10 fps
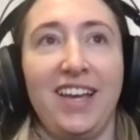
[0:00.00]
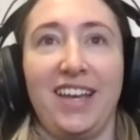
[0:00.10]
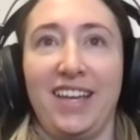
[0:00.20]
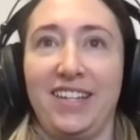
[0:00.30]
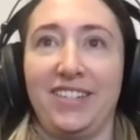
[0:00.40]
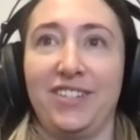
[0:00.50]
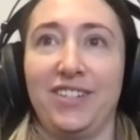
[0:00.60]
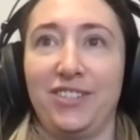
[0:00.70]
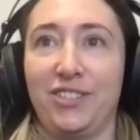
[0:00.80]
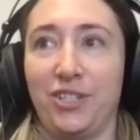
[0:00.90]
And
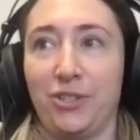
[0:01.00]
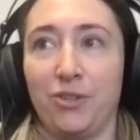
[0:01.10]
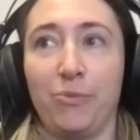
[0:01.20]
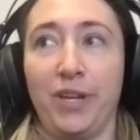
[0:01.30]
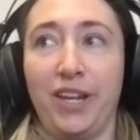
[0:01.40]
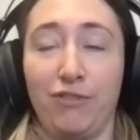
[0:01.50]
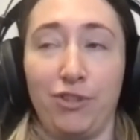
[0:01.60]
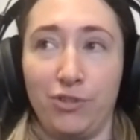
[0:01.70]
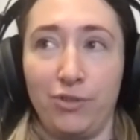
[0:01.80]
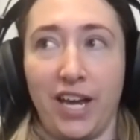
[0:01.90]
she told me, if
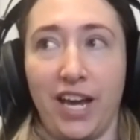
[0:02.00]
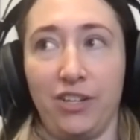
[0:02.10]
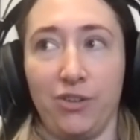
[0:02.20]
you do that,